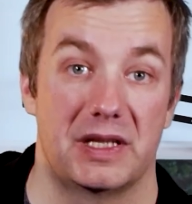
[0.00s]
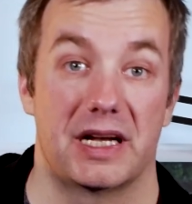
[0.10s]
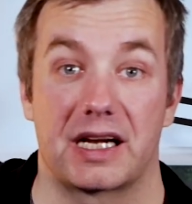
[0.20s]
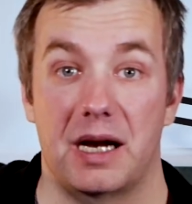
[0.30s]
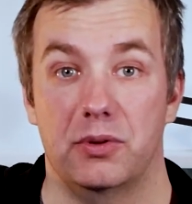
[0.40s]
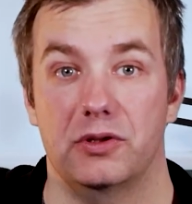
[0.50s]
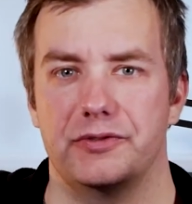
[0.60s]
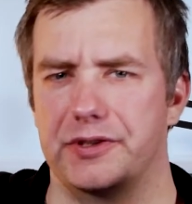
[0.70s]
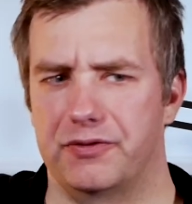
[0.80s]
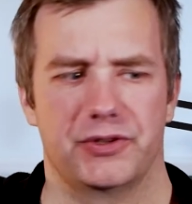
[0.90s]
There are a couple of
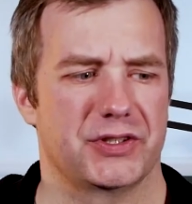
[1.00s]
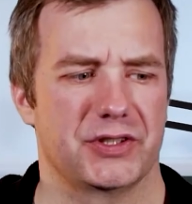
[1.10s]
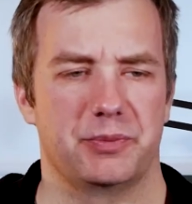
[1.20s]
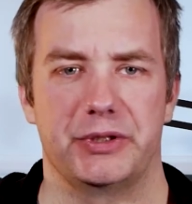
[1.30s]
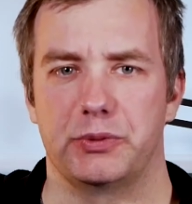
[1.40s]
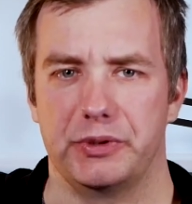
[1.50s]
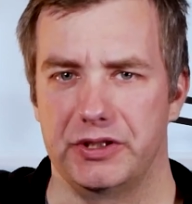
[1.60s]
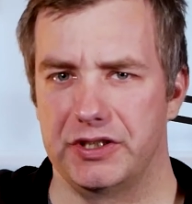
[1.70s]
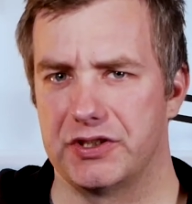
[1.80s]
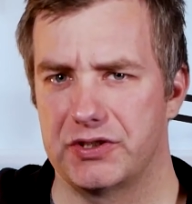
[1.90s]
differences between
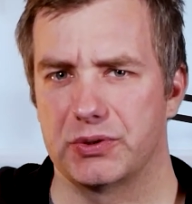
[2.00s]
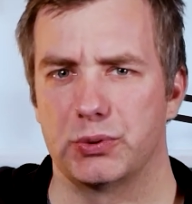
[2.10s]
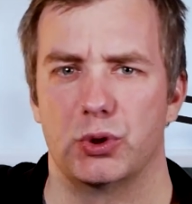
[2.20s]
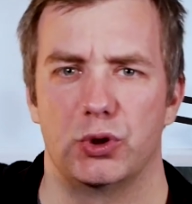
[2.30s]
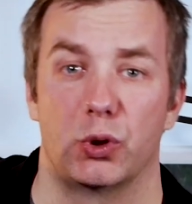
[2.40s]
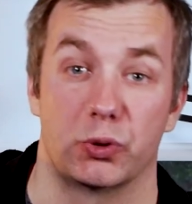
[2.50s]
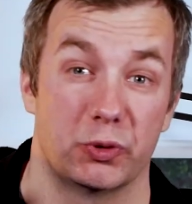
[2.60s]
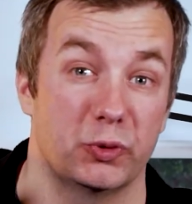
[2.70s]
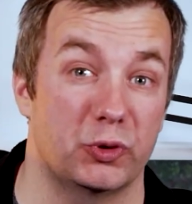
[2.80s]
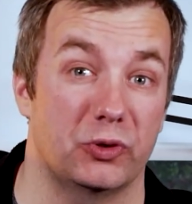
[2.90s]
these two. No
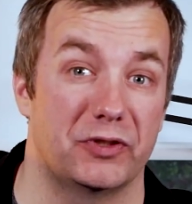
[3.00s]
neutral